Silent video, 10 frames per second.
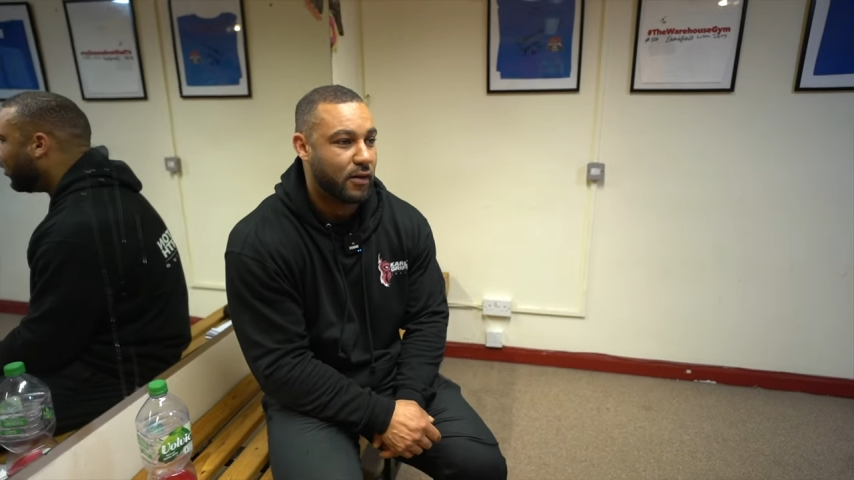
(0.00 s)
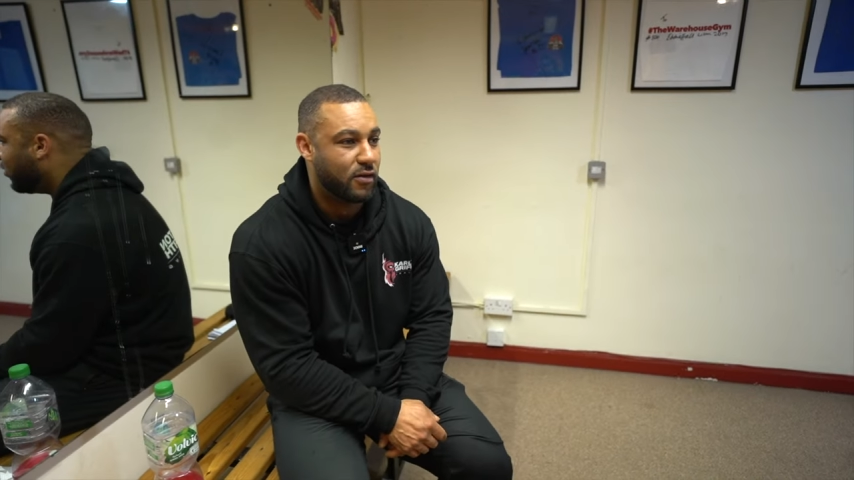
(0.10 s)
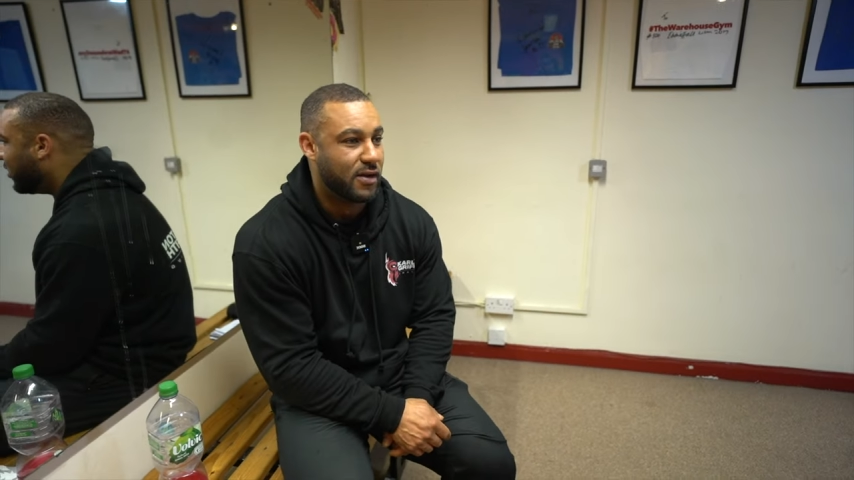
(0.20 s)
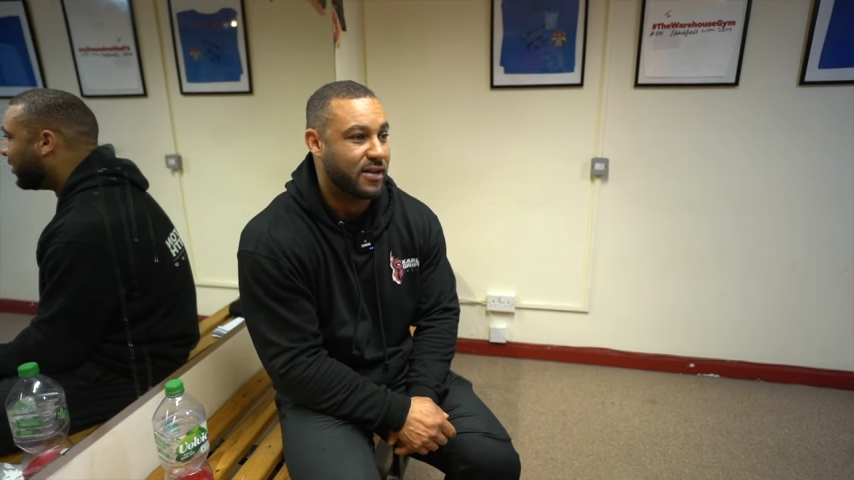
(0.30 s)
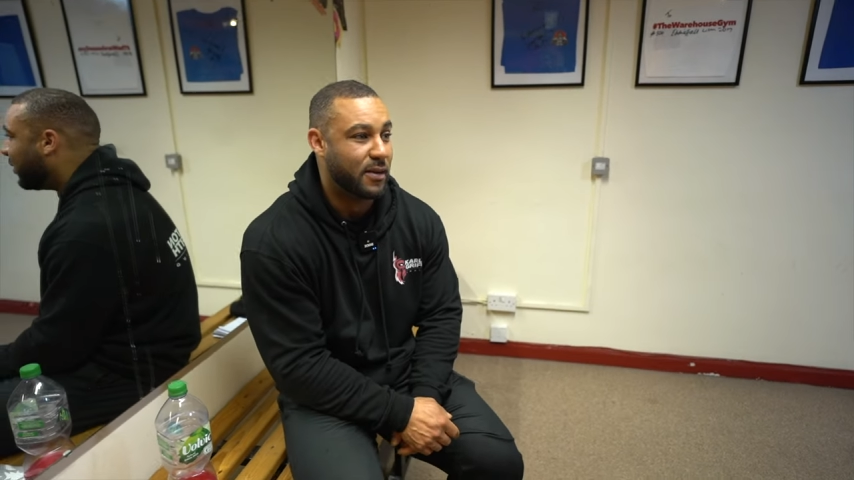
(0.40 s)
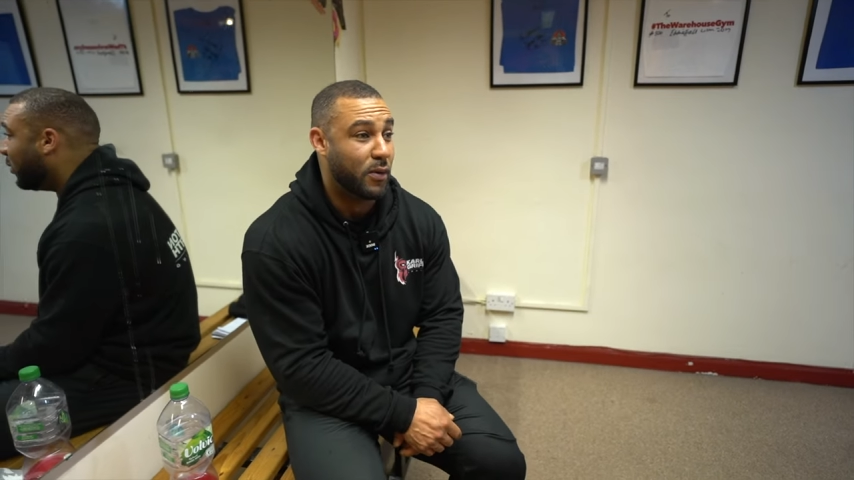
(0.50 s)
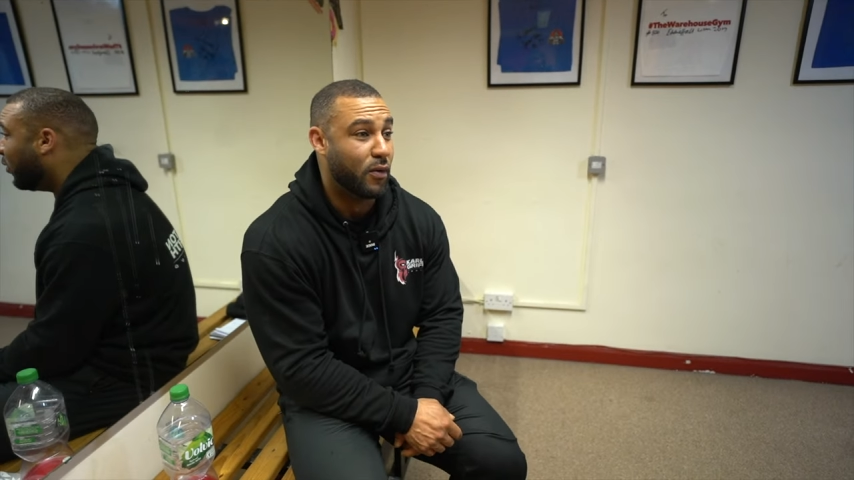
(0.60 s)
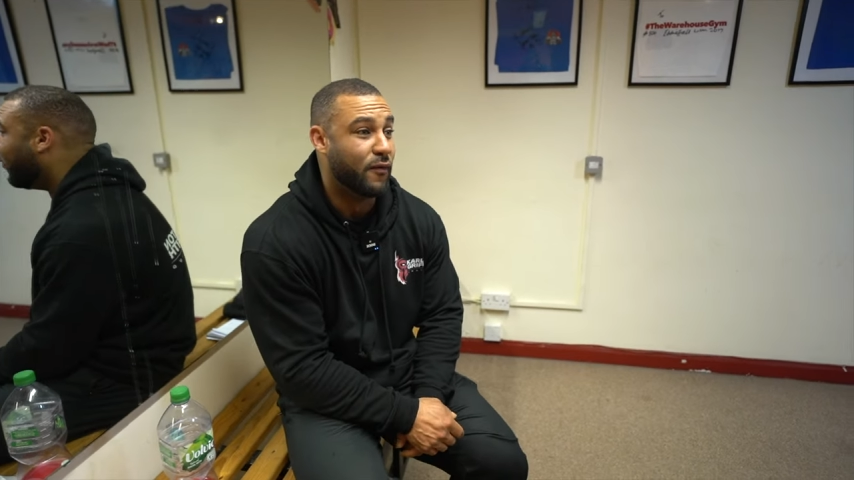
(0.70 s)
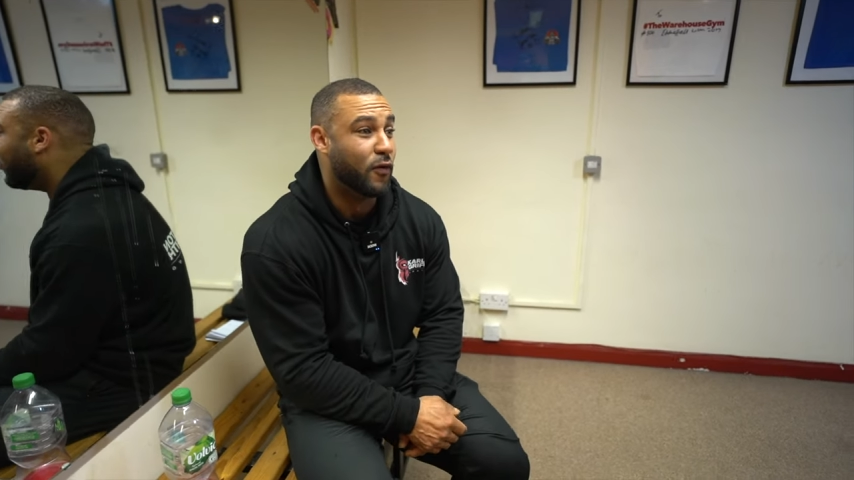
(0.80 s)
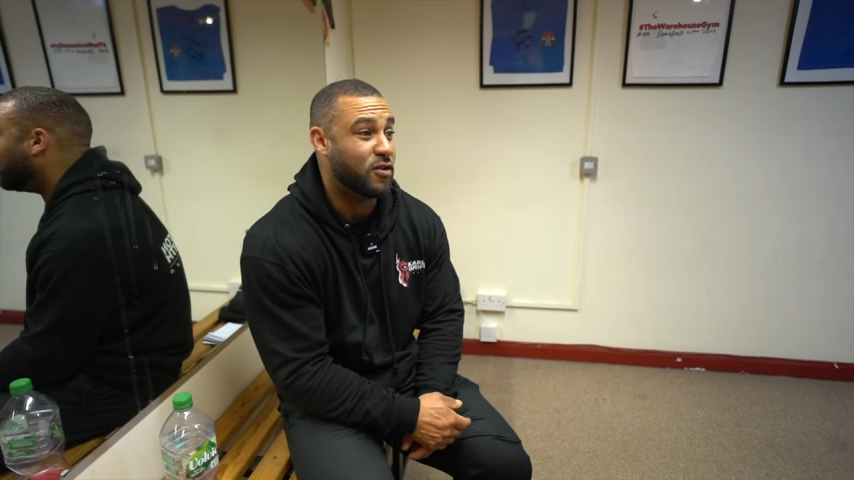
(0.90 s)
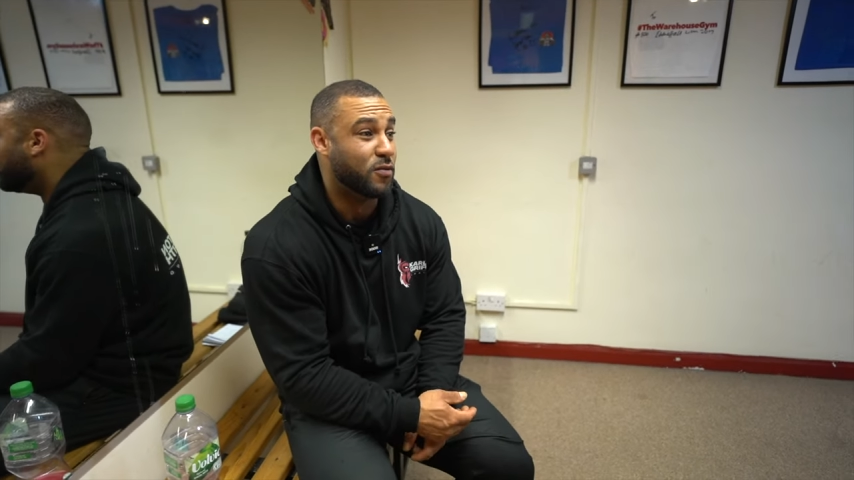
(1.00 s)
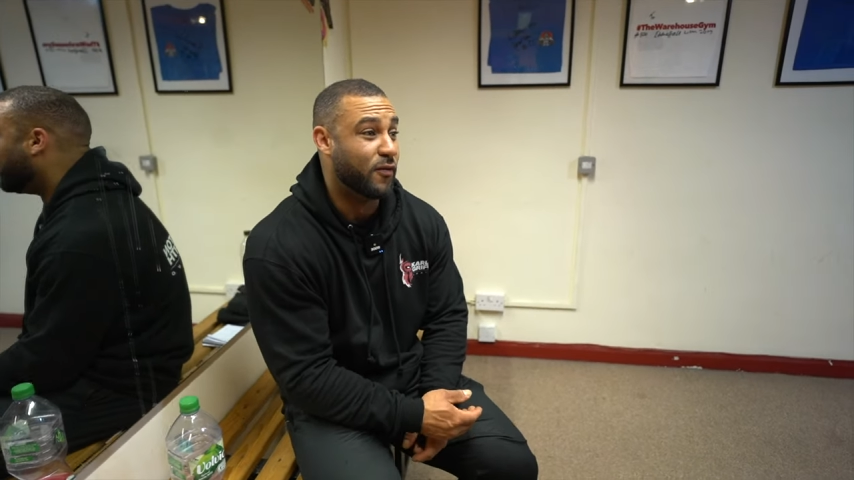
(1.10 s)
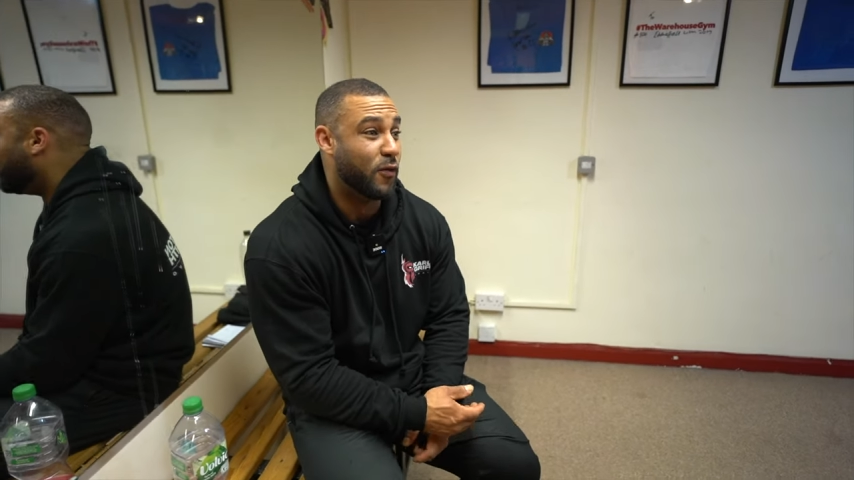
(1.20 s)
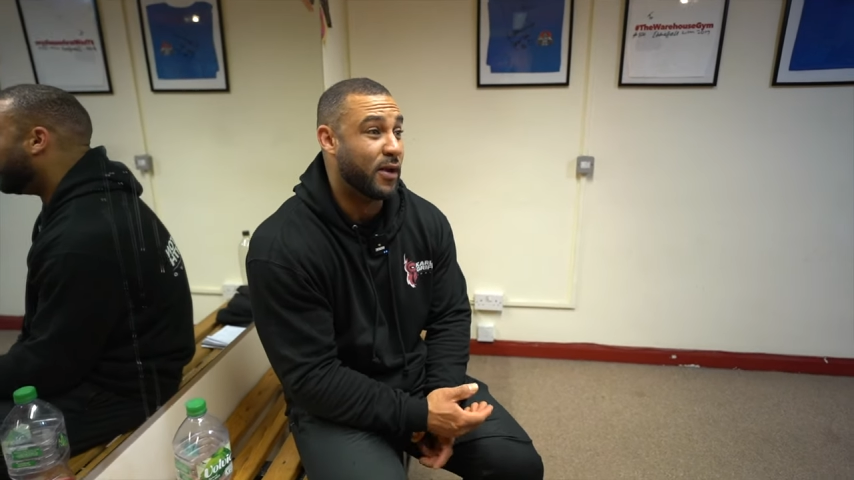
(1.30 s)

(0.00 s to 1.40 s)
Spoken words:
Because last time I didn't want to force too much food